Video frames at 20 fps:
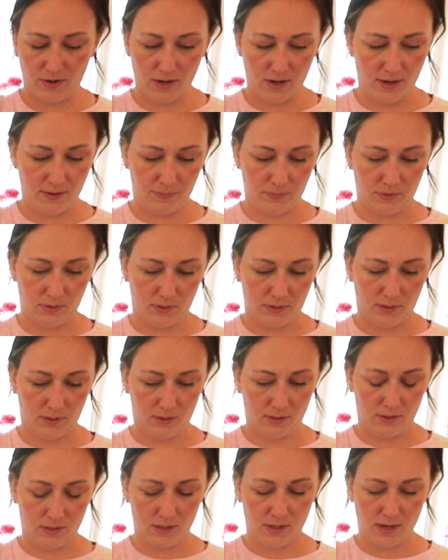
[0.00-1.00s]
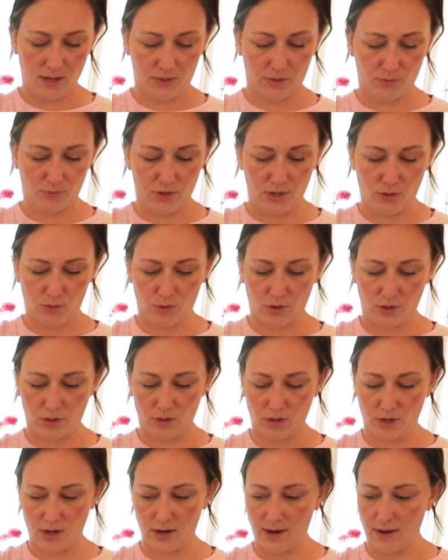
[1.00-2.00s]
cups to that 3/4
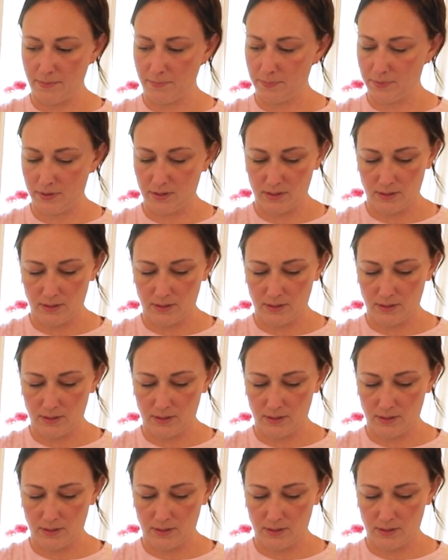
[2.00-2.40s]
cup